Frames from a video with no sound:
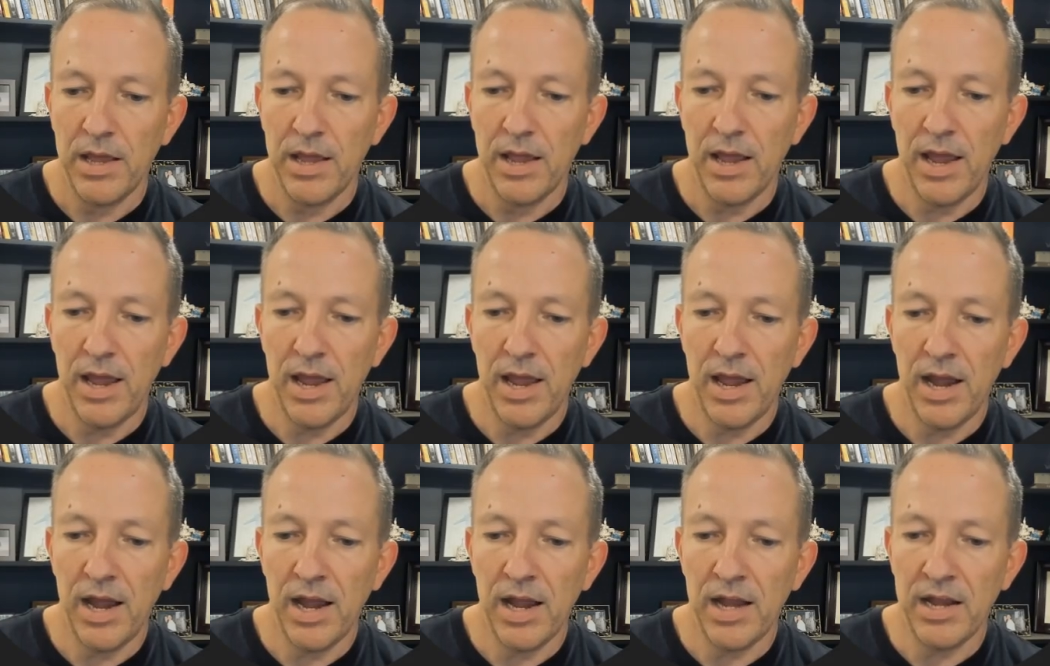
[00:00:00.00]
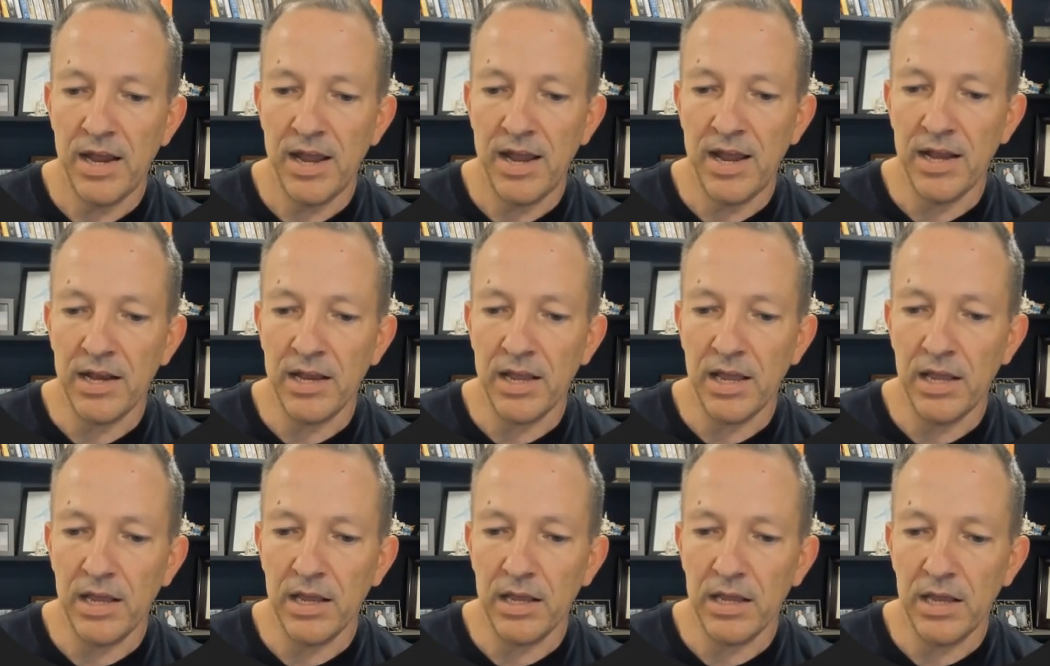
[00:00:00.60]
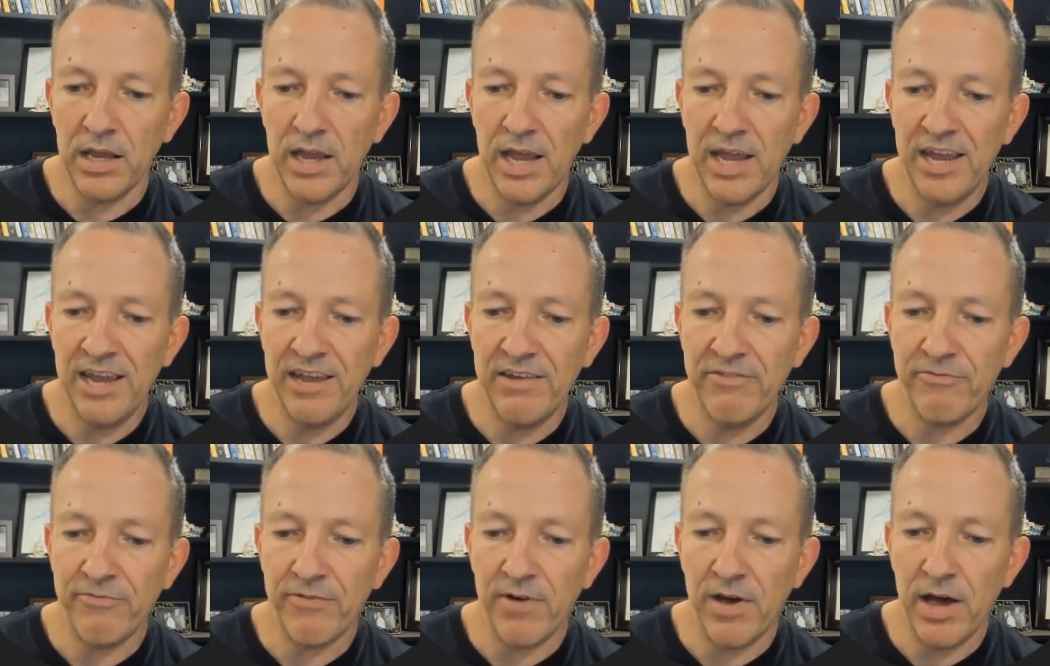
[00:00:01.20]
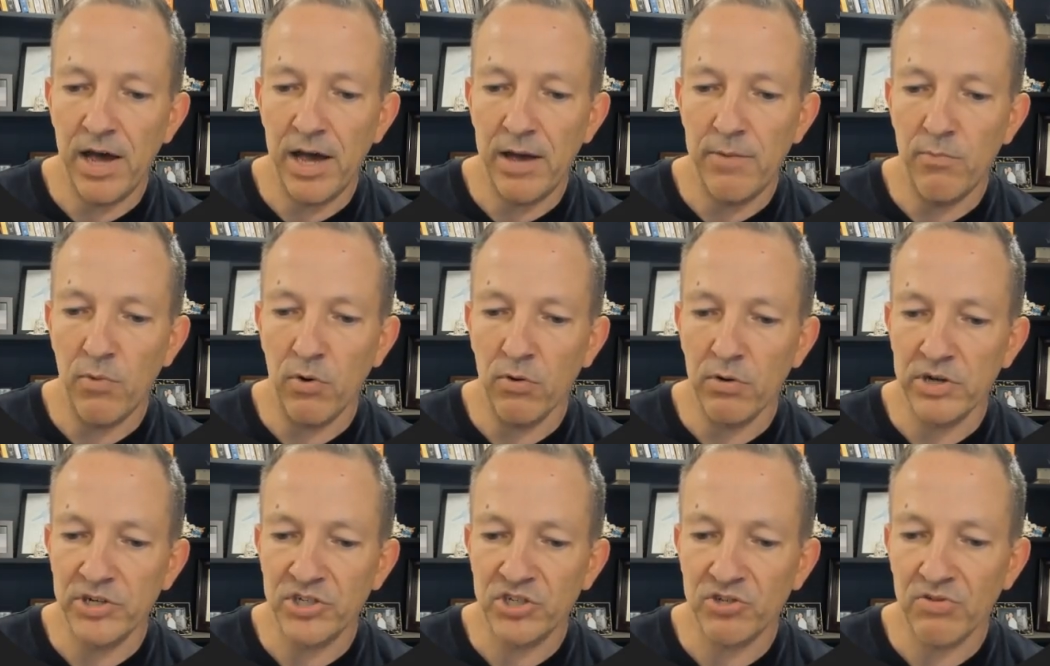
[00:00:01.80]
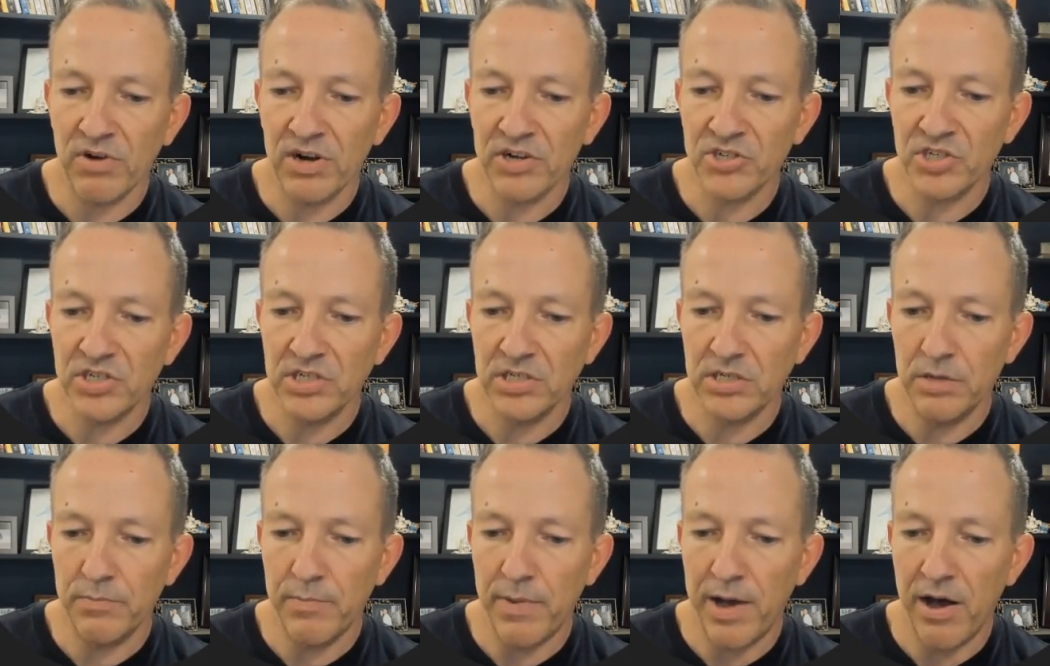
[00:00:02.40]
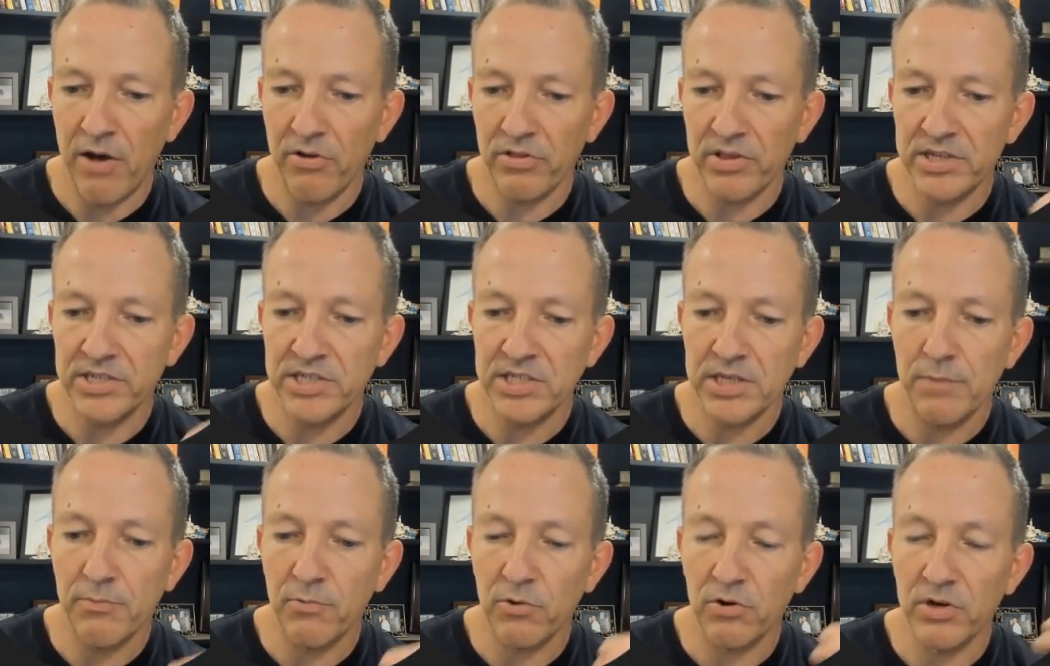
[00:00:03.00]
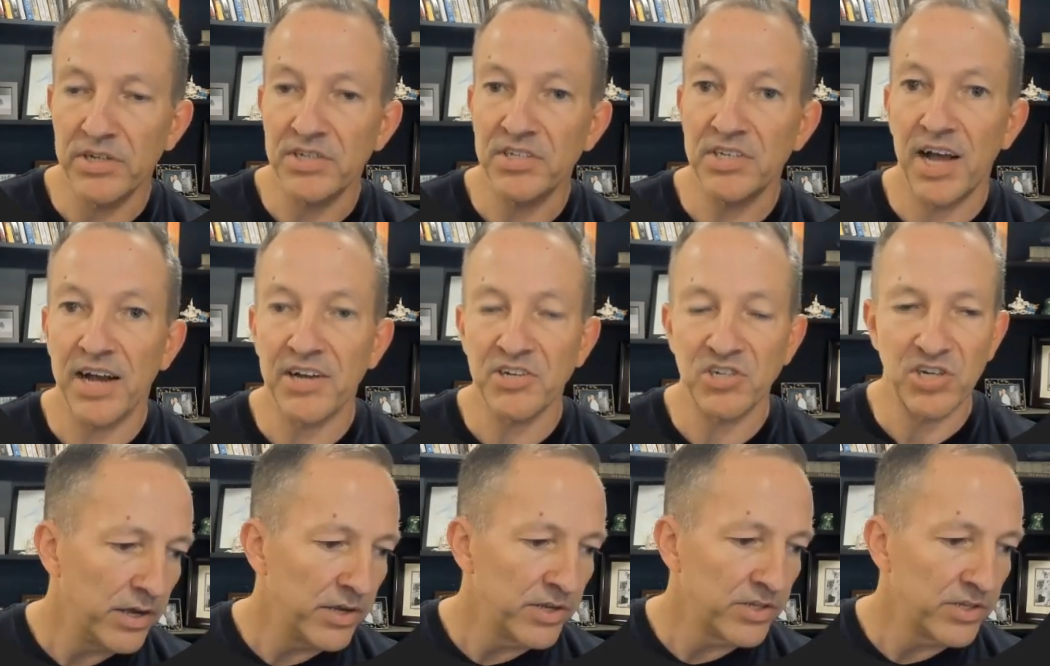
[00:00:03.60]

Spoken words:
and it gave more instructions about the summary section.